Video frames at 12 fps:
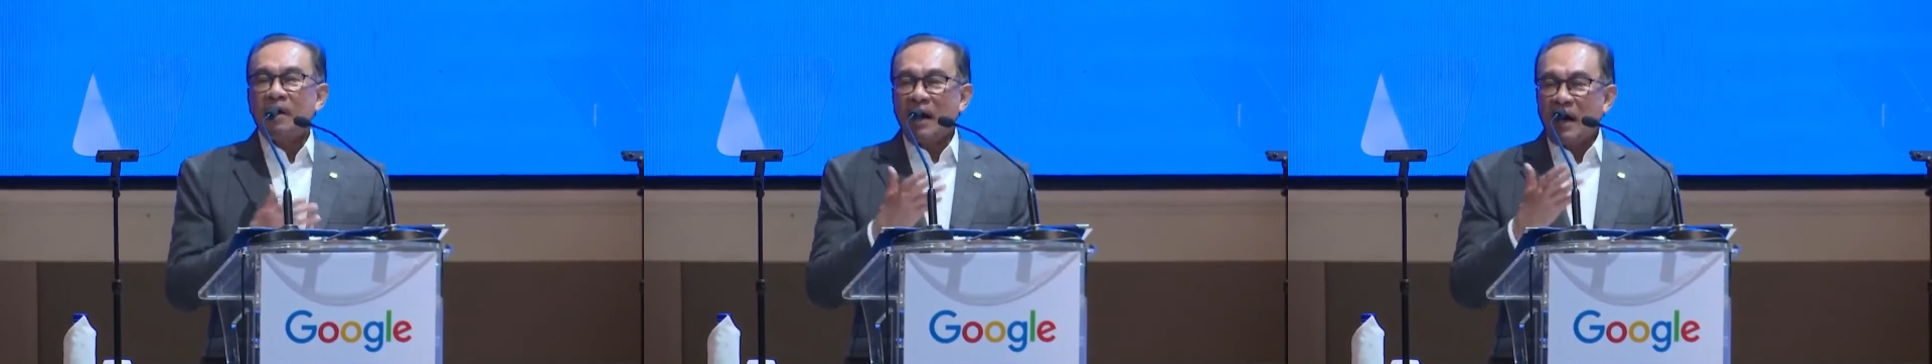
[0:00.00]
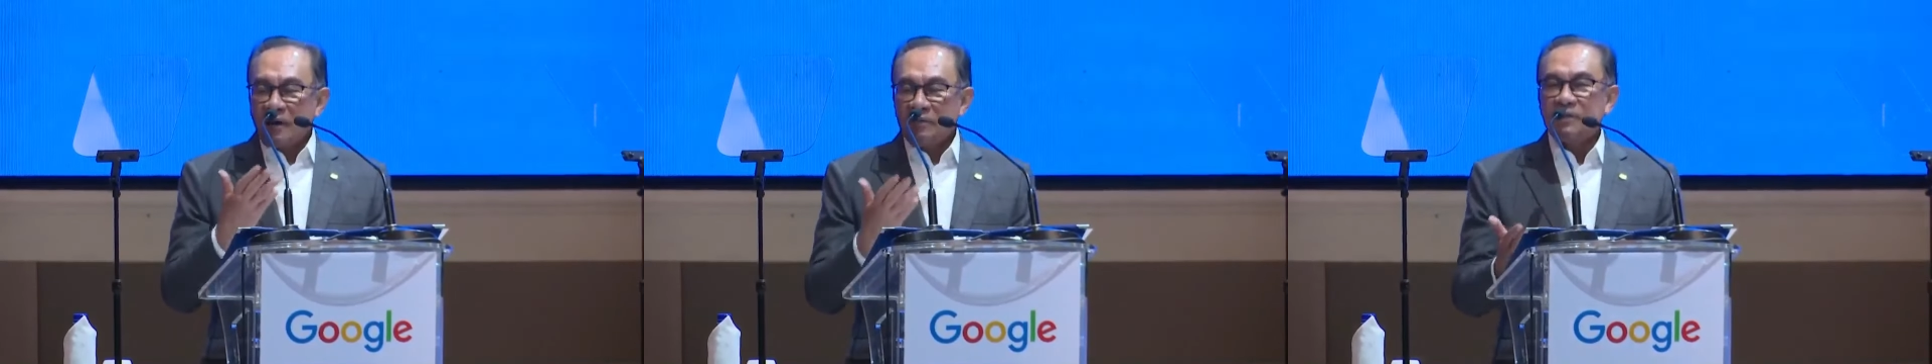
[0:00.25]

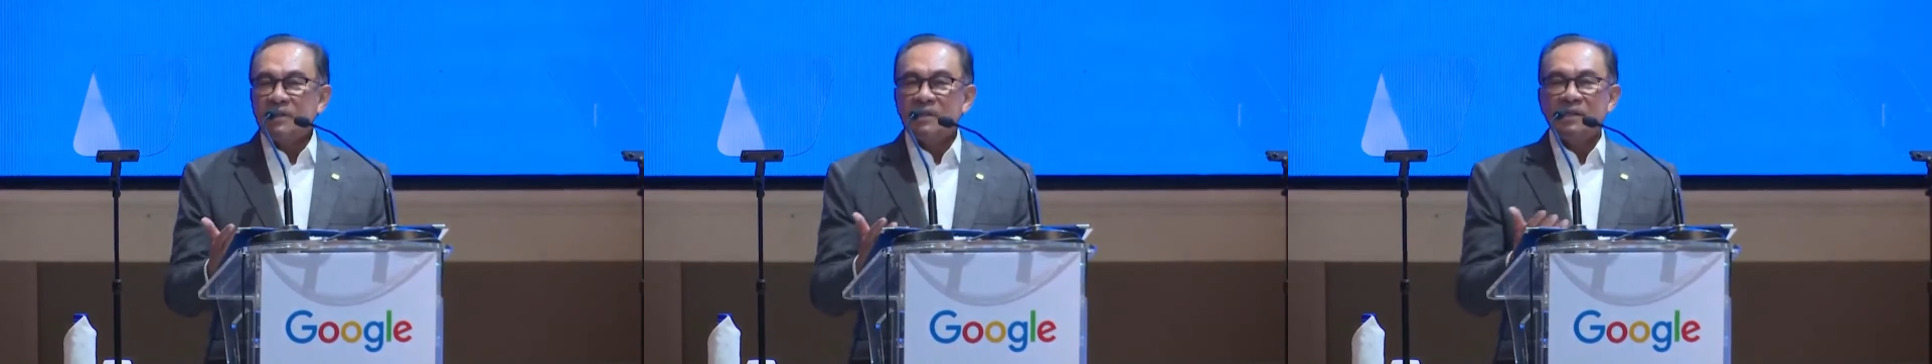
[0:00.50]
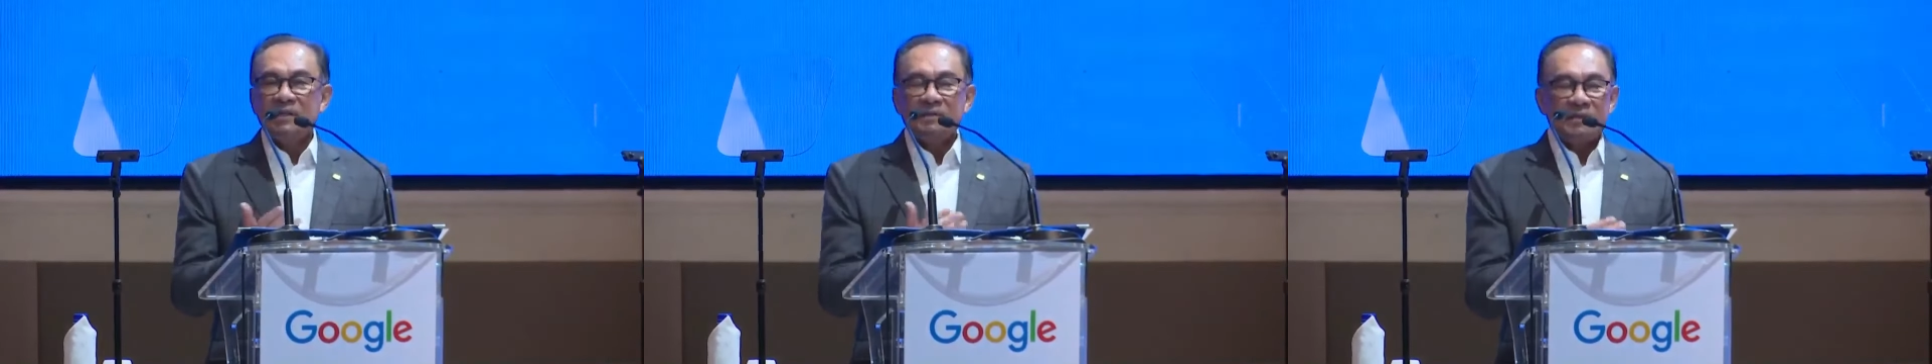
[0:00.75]

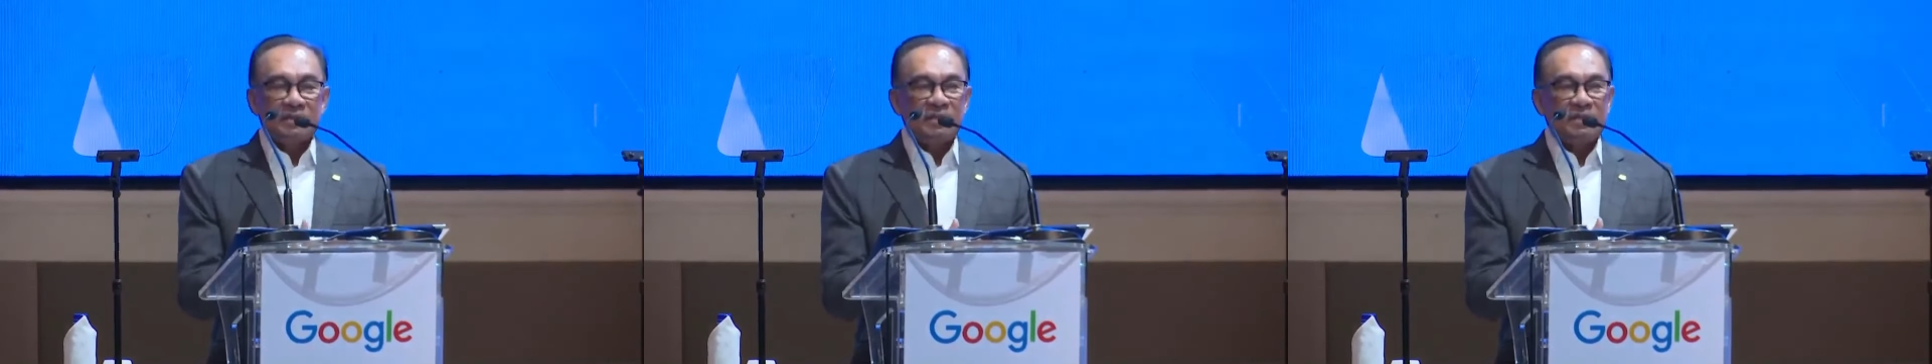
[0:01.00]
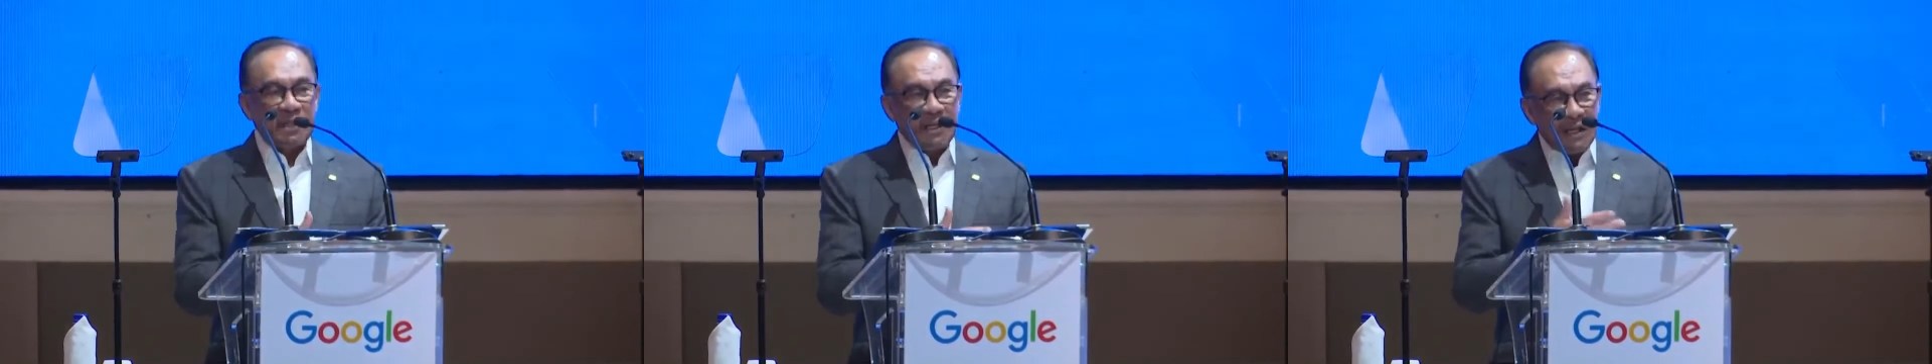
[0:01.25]
after
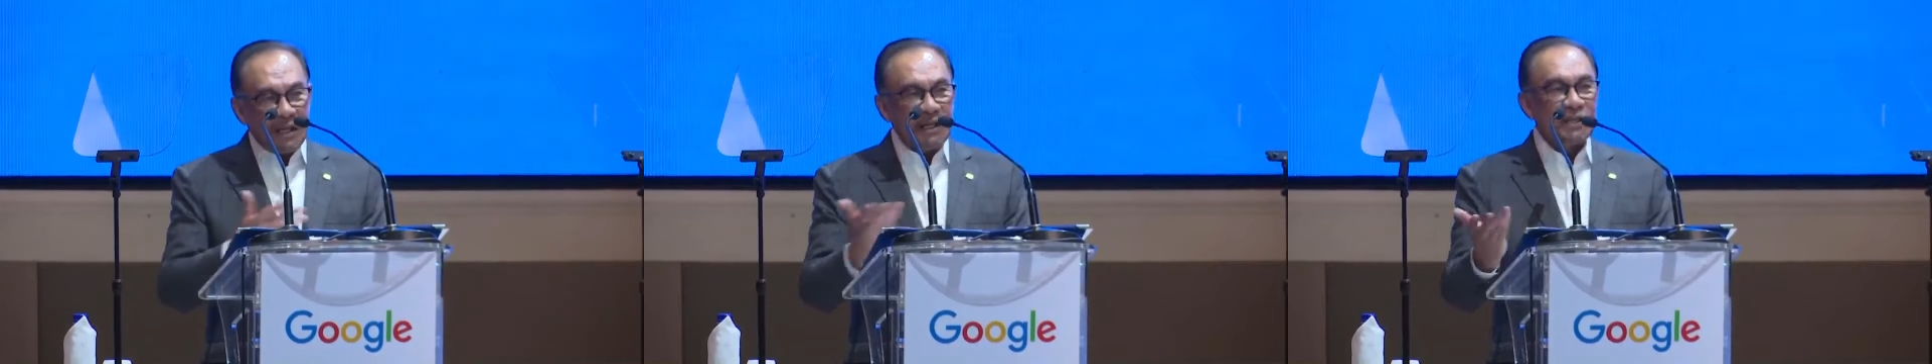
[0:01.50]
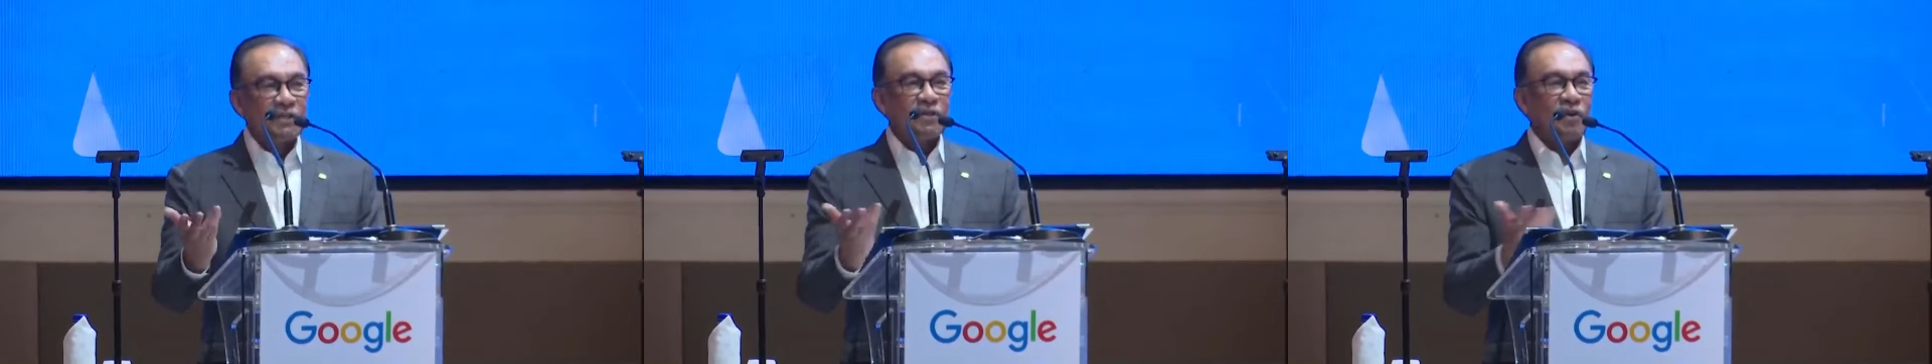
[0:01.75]

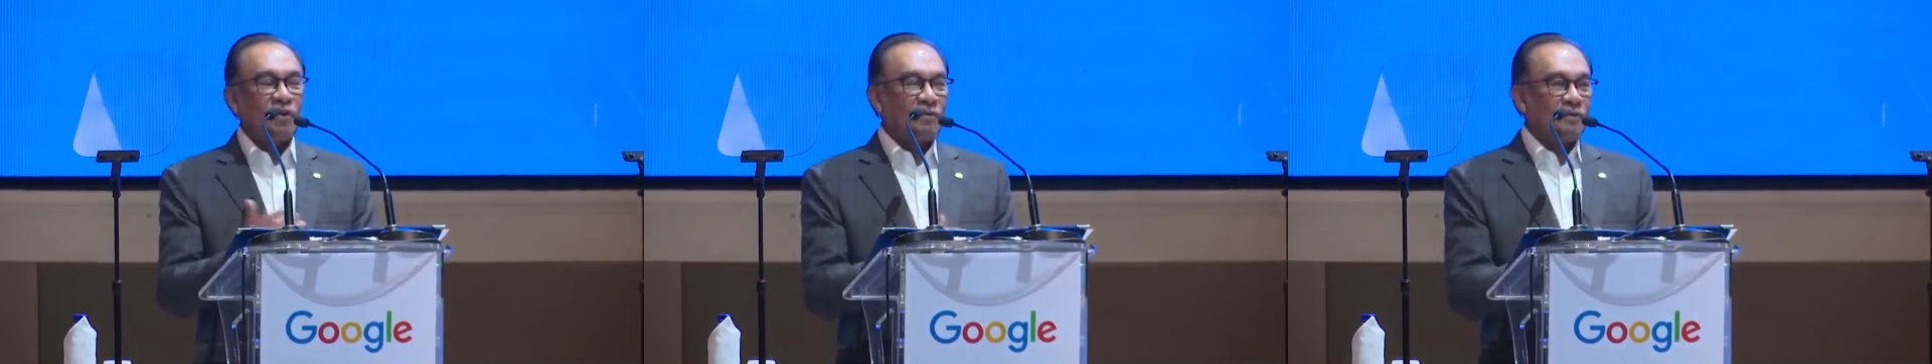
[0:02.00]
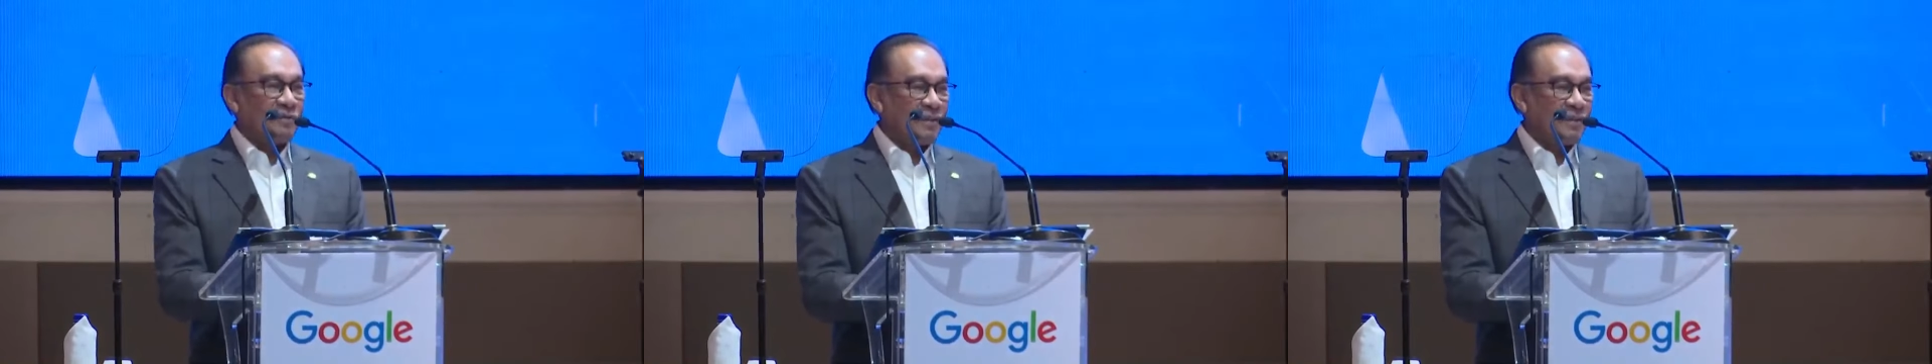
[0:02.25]
series of